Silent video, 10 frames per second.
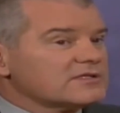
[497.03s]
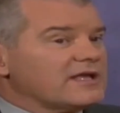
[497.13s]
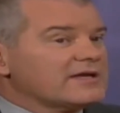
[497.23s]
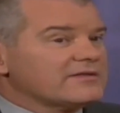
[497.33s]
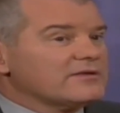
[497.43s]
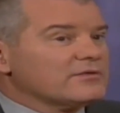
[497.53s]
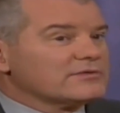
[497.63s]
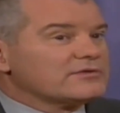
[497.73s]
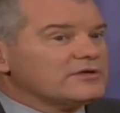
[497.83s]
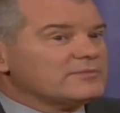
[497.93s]
like the
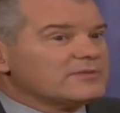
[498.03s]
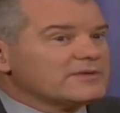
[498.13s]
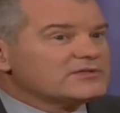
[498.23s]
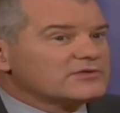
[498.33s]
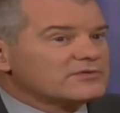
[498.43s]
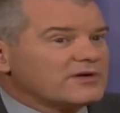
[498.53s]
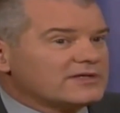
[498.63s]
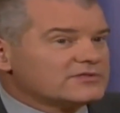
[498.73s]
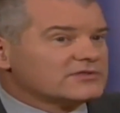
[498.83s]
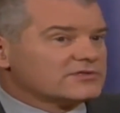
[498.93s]
old Cuban Missile
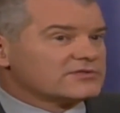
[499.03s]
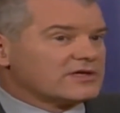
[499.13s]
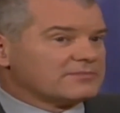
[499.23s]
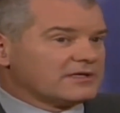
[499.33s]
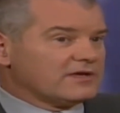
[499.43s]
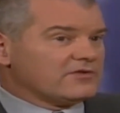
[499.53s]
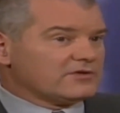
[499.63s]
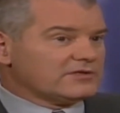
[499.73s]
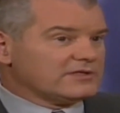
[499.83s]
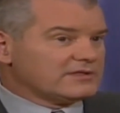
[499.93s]
Crisis or something, if you
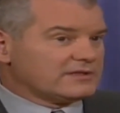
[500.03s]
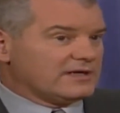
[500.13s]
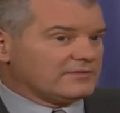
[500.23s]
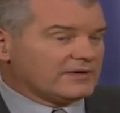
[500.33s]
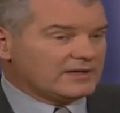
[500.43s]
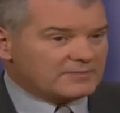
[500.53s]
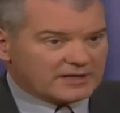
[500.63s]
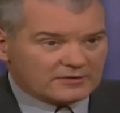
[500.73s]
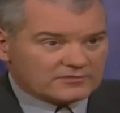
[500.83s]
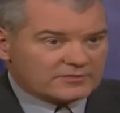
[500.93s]
look at it that way. Am
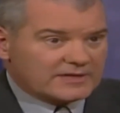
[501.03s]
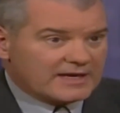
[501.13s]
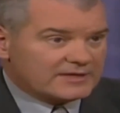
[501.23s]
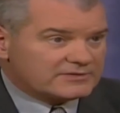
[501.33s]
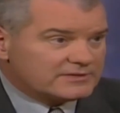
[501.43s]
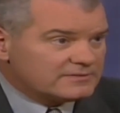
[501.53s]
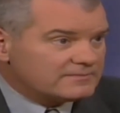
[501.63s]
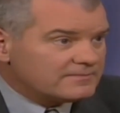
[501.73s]
I overreacting?